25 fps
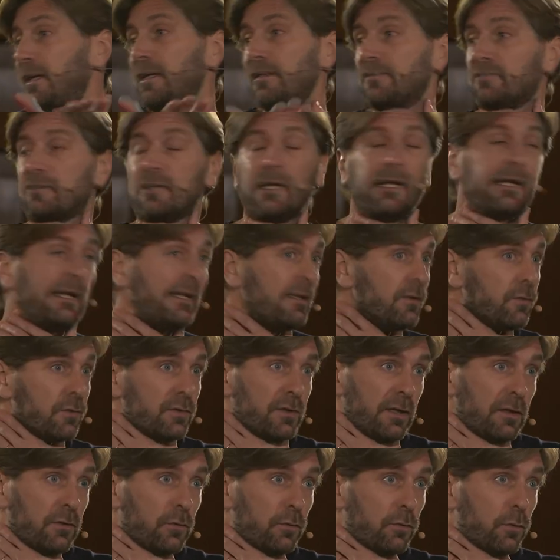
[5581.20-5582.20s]
think it's still
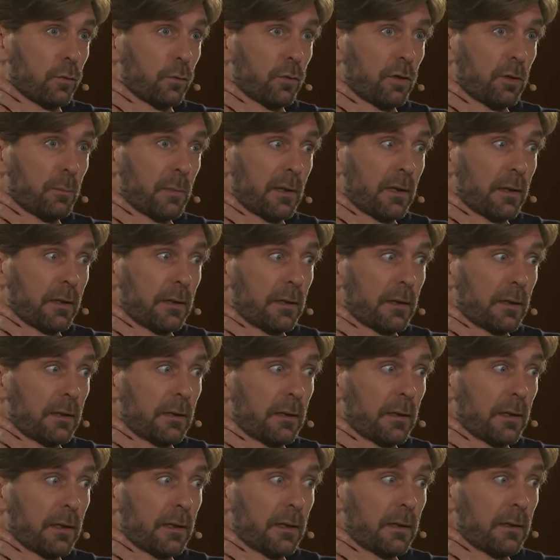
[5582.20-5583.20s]
interesting to talk about it
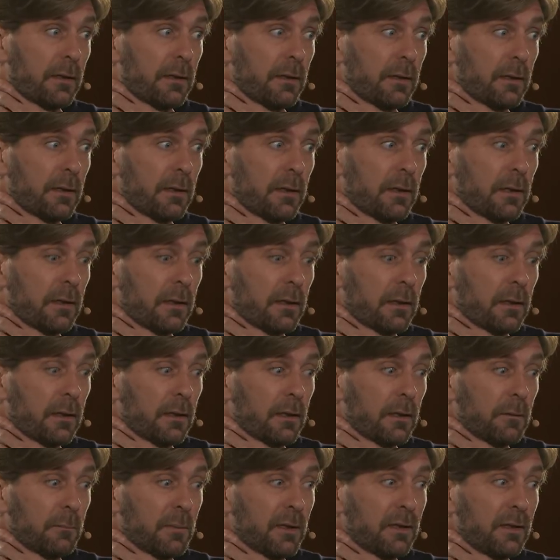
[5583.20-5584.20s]

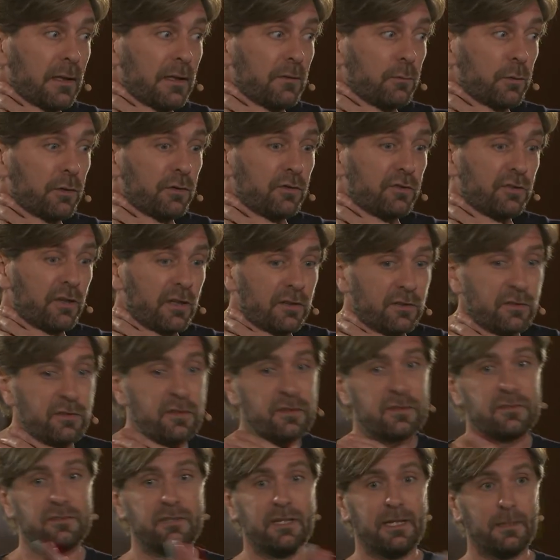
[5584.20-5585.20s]
but it was
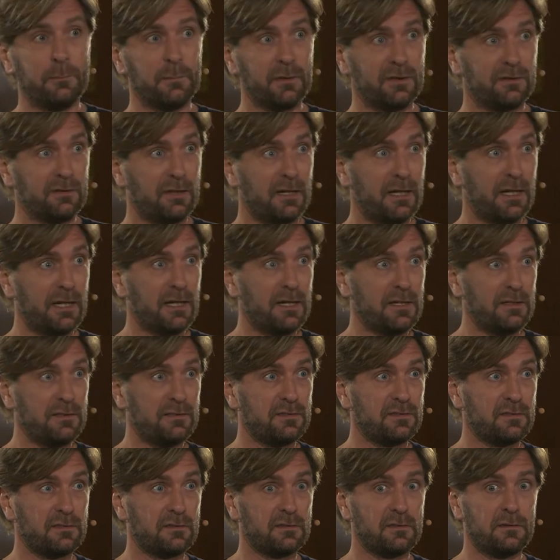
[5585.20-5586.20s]
such a
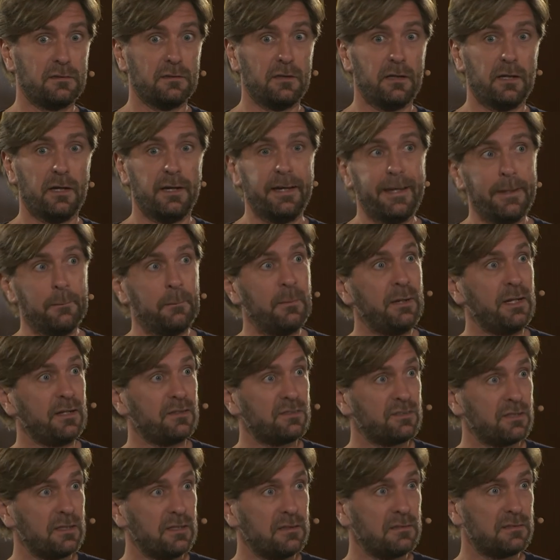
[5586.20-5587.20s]
stigmatized
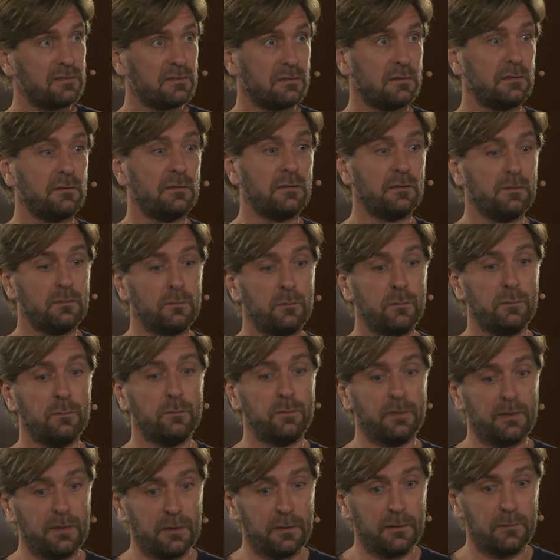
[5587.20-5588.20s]
image,
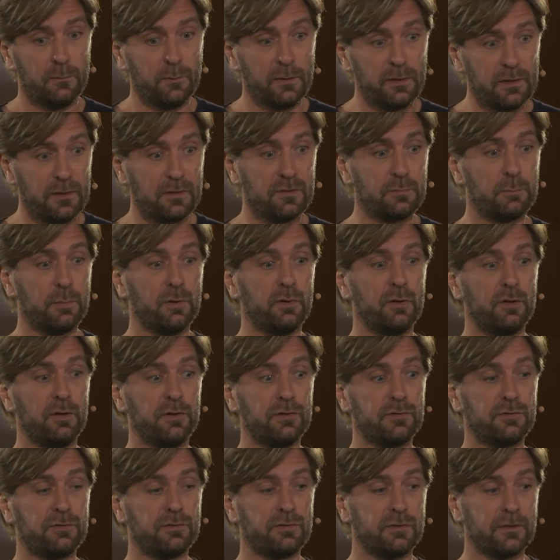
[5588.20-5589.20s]
with these
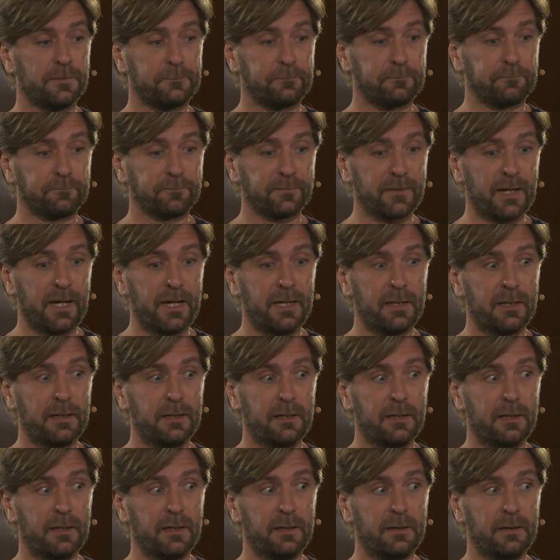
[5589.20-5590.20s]
boys,
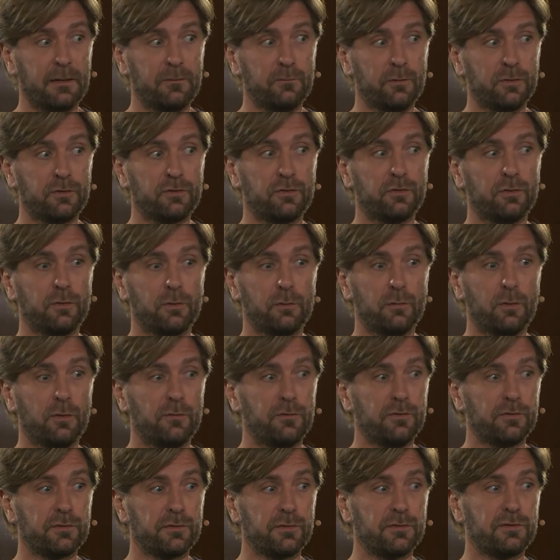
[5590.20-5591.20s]
and it was so
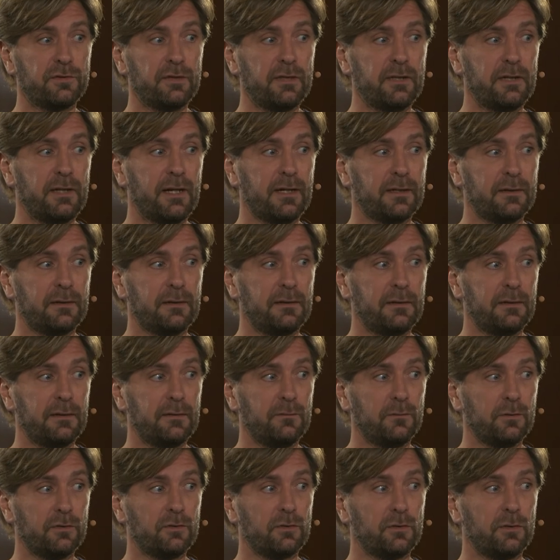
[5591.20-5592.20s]
obvious to see that
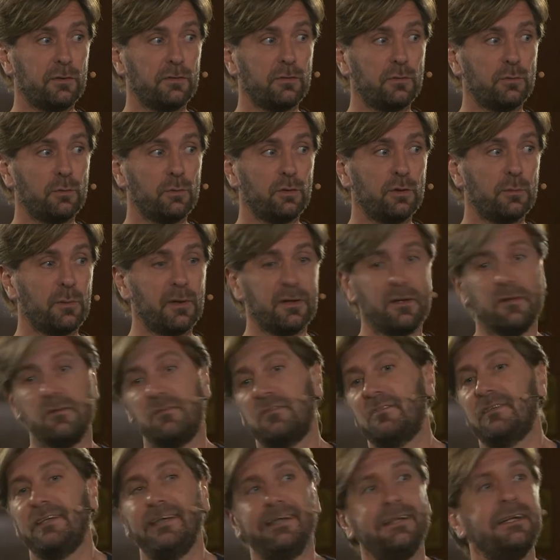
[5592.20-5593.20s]
it was hard to talk about,
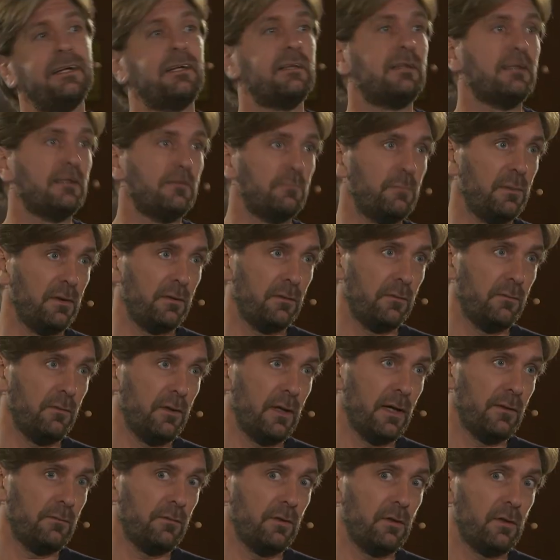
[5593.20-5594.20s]
and still I think
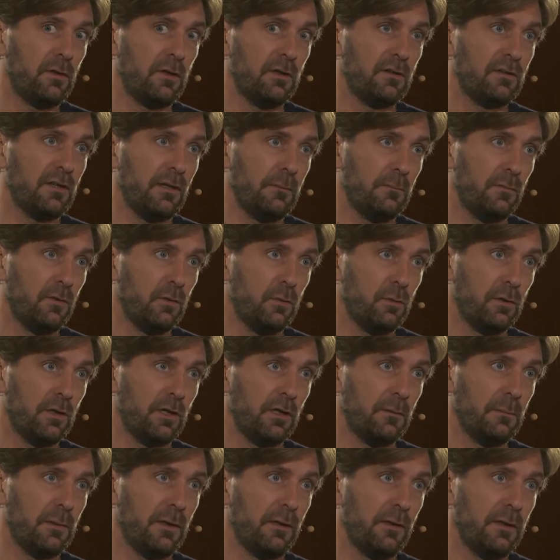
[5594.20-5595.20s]
we have a hard time
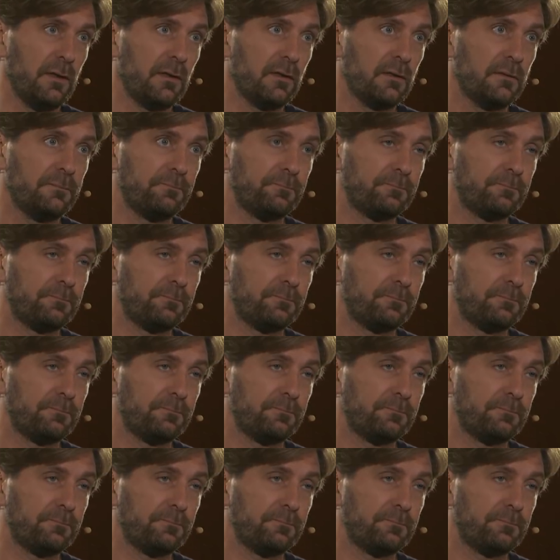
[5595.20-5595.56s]
talking about it.